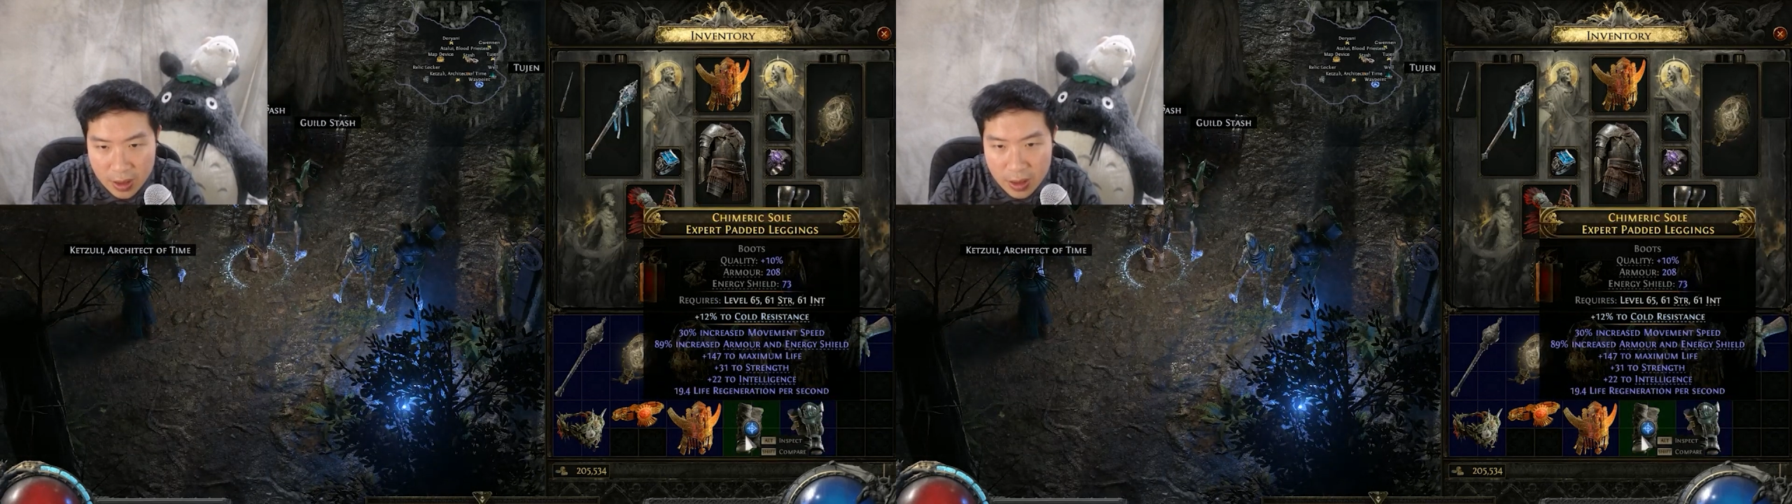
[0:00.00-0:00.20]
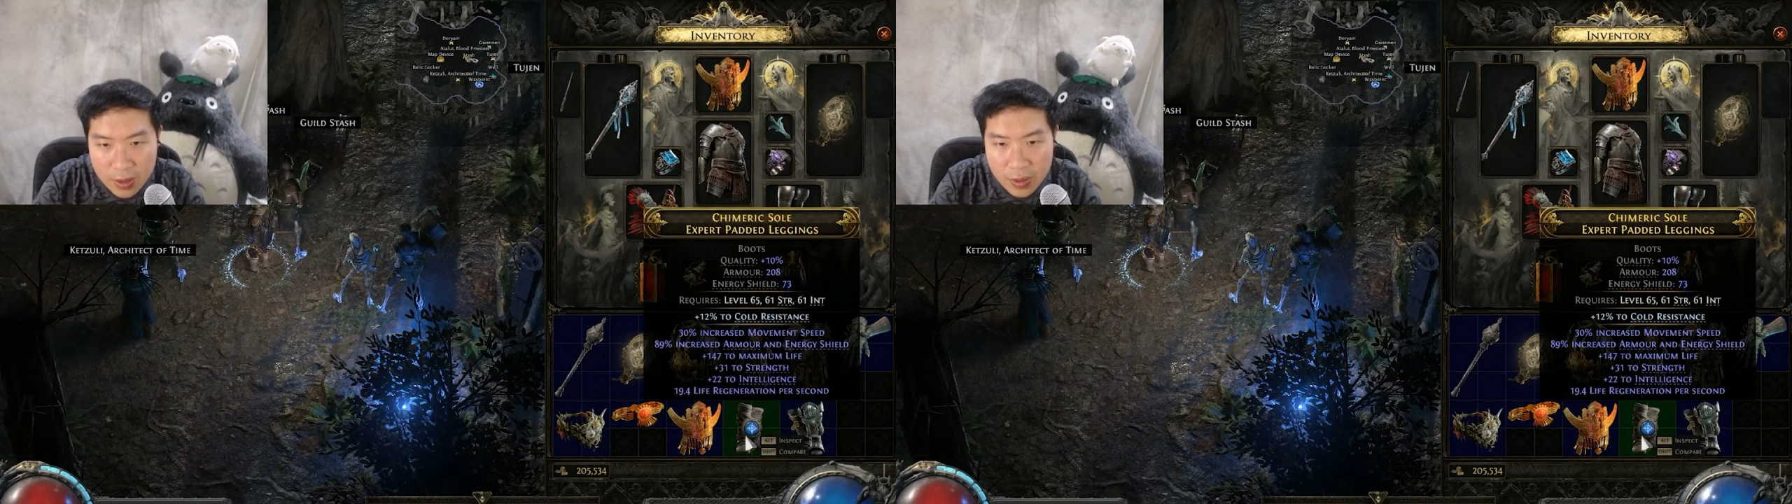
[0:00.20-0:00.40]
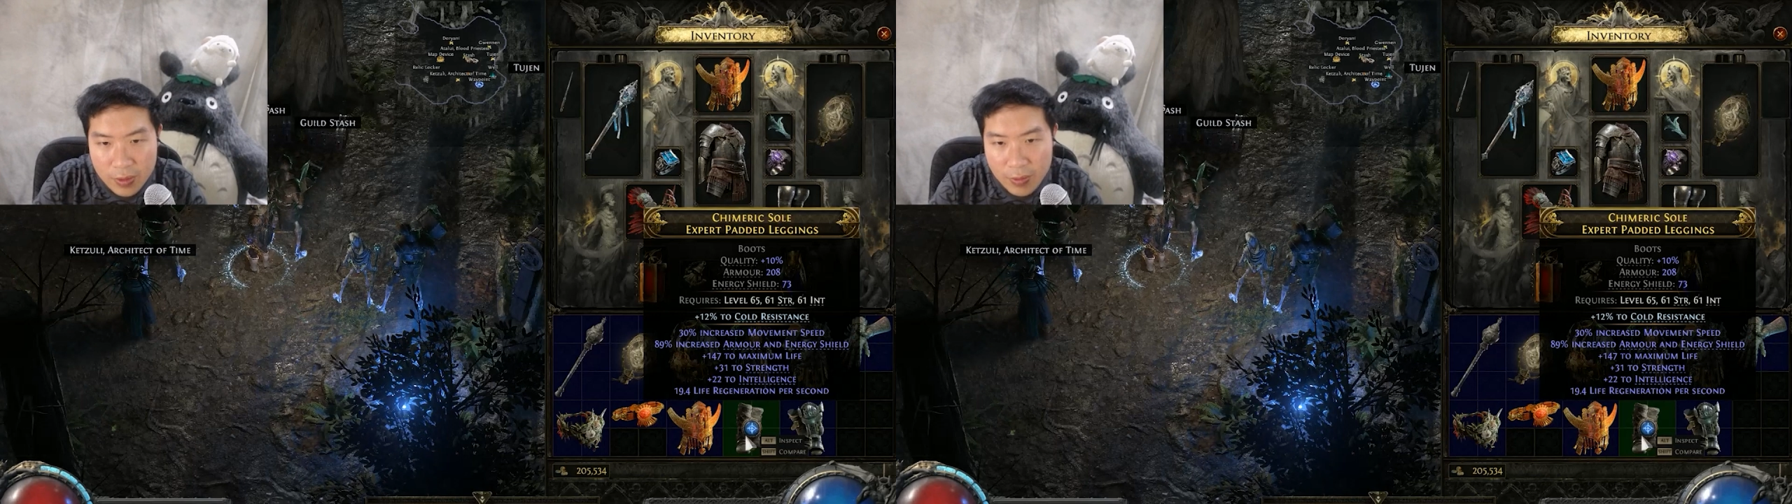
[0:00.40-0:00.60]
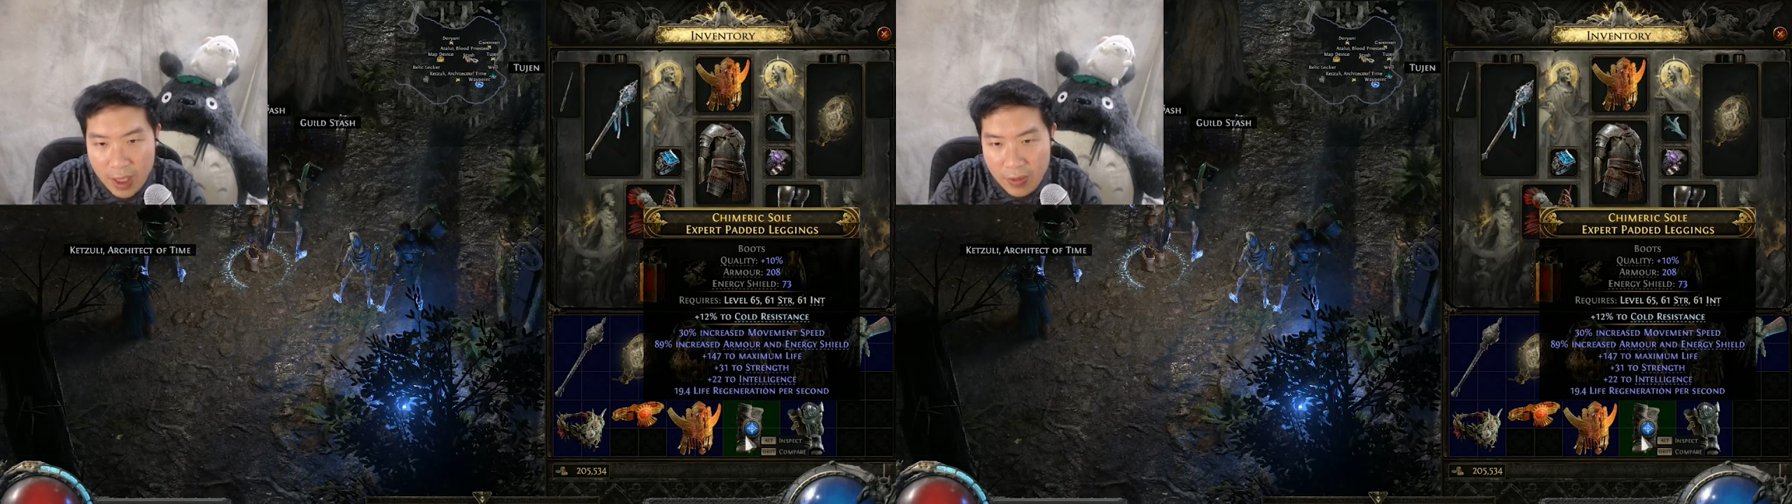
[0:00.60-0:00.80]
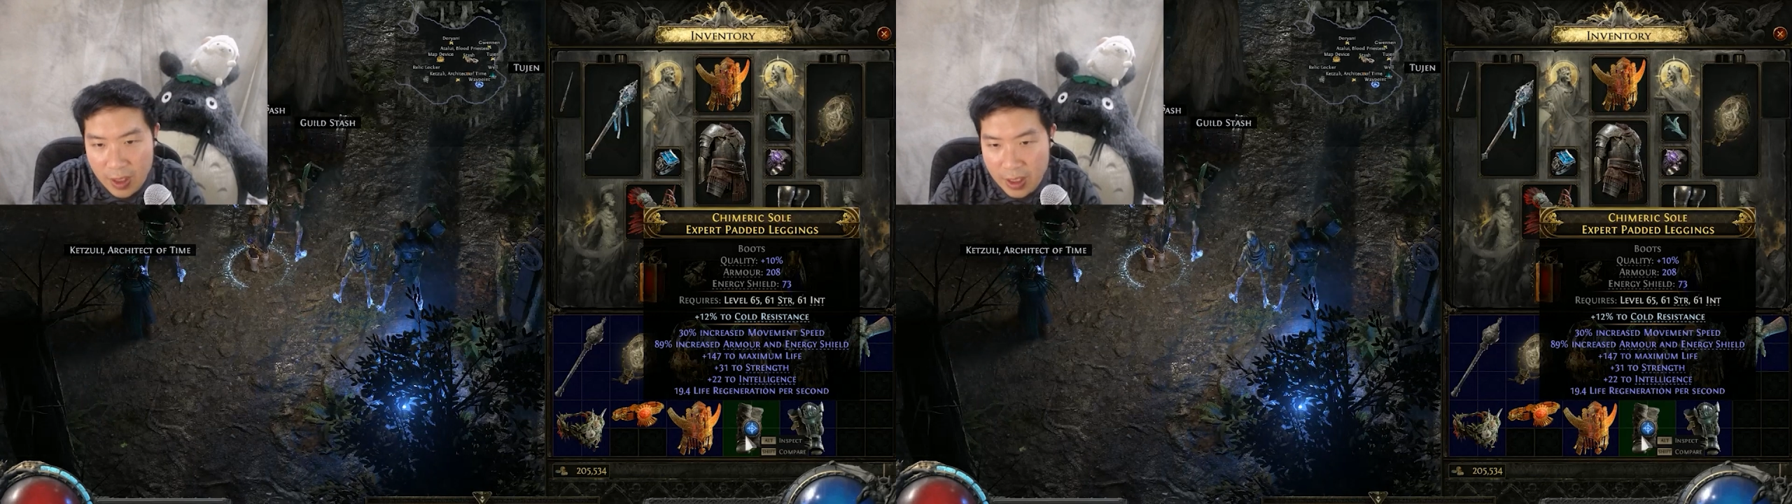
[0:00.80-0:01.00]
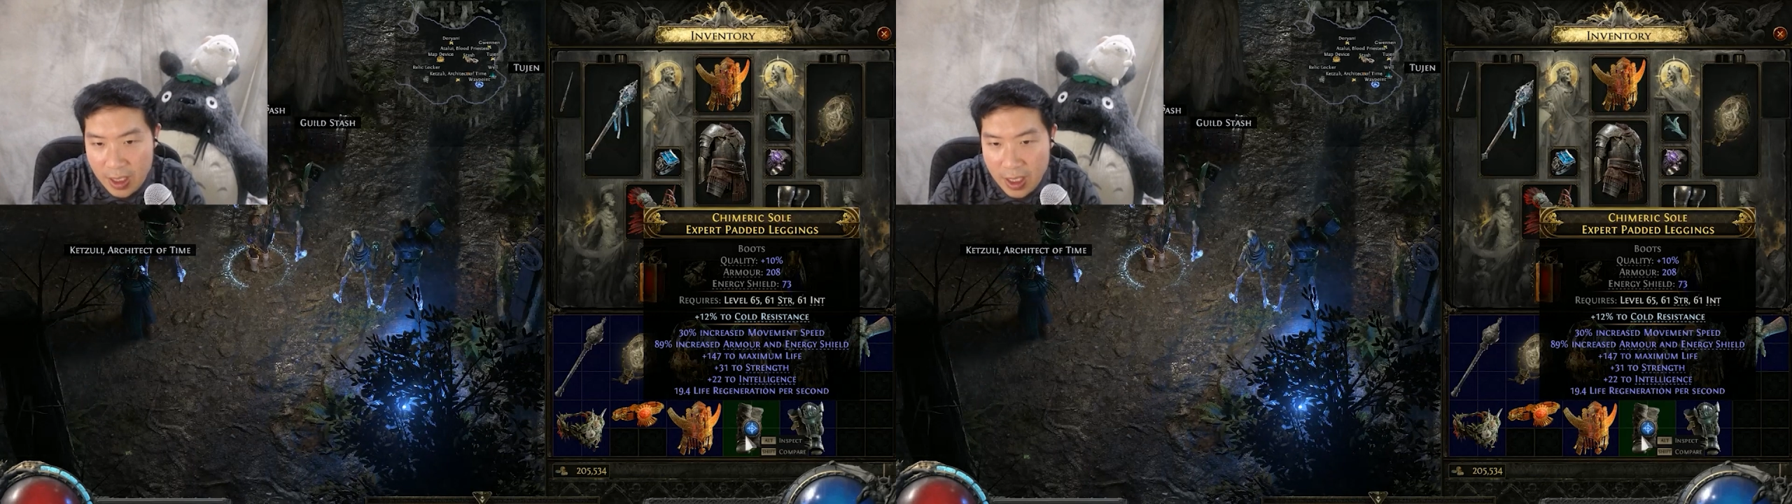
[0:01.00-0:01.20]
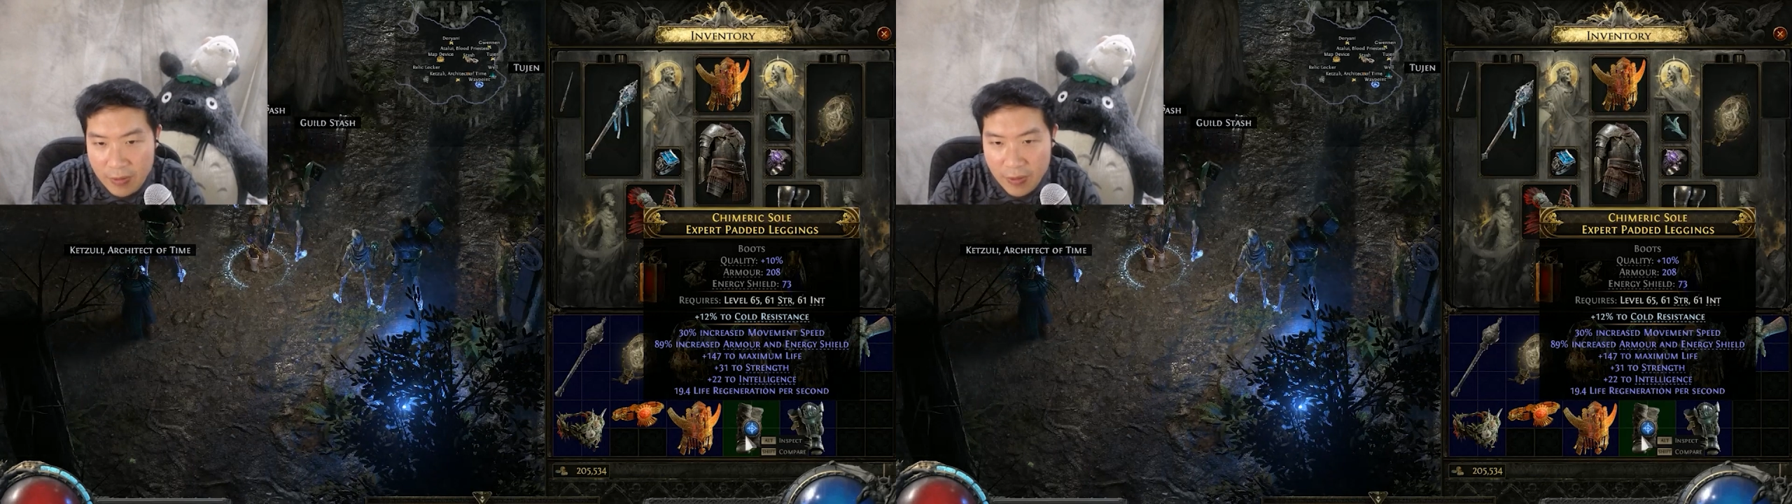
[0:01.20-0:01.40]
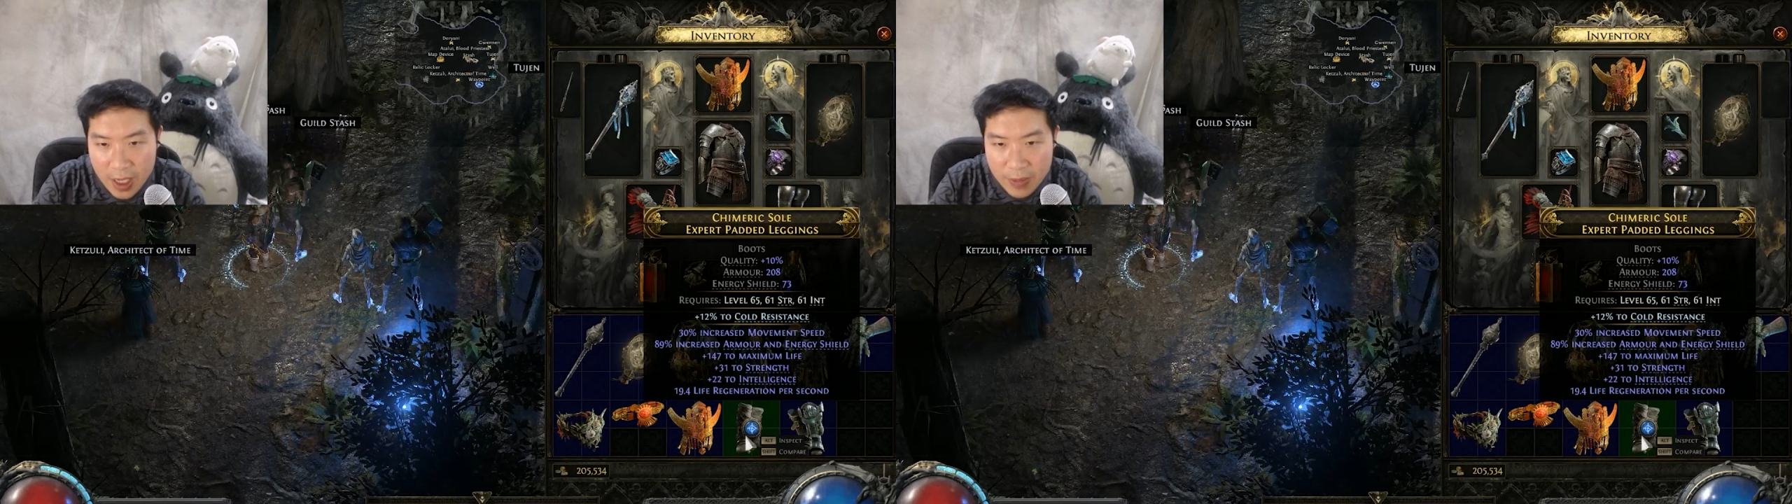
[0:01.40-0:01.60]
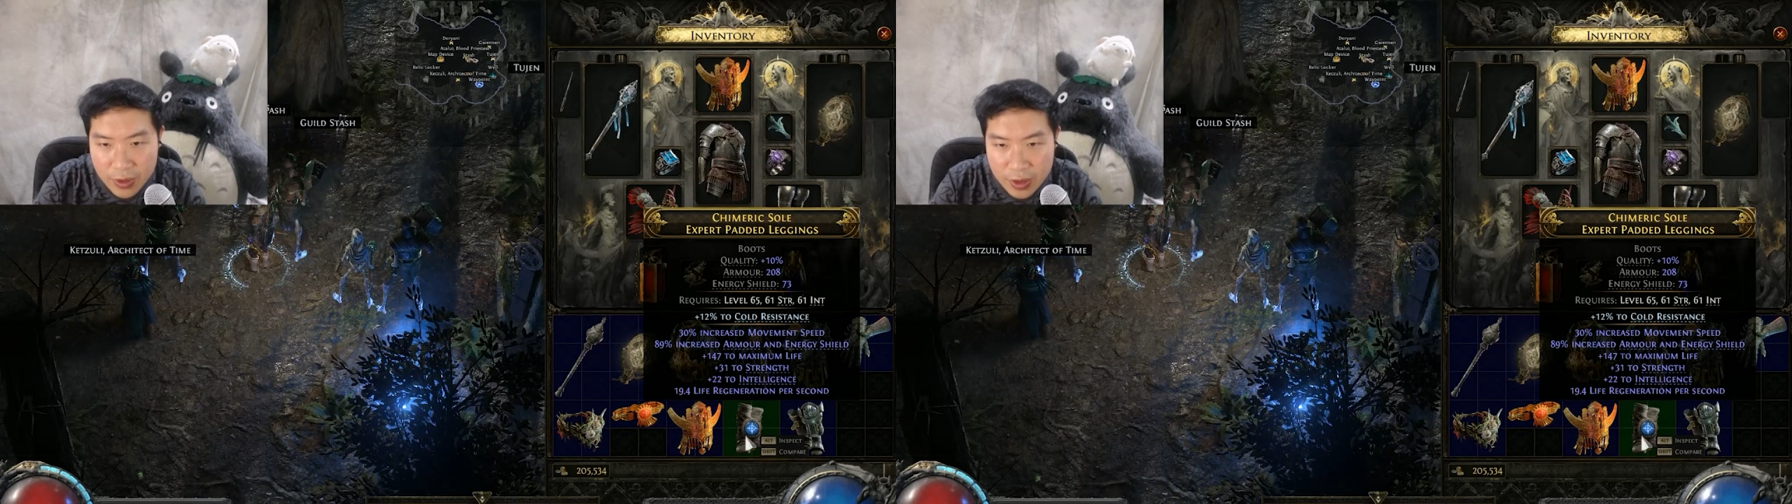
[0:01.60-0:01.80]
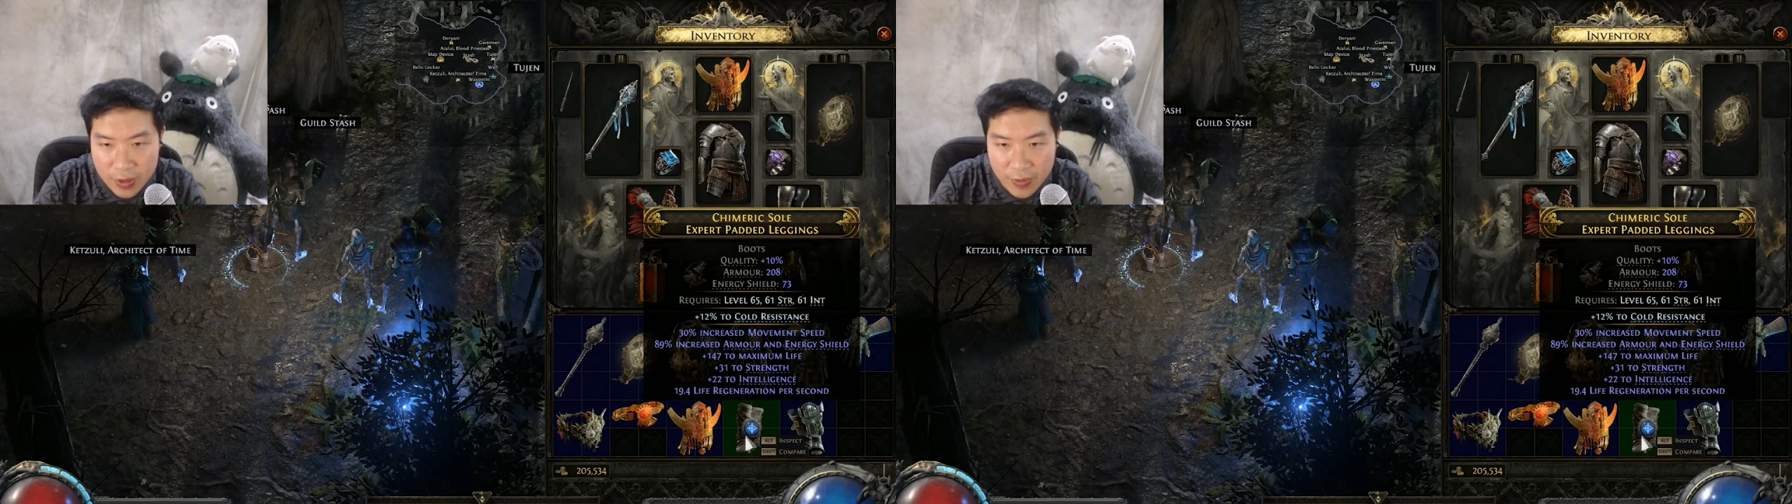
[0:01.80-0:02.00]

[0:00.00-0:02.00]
you might want to get a rare boots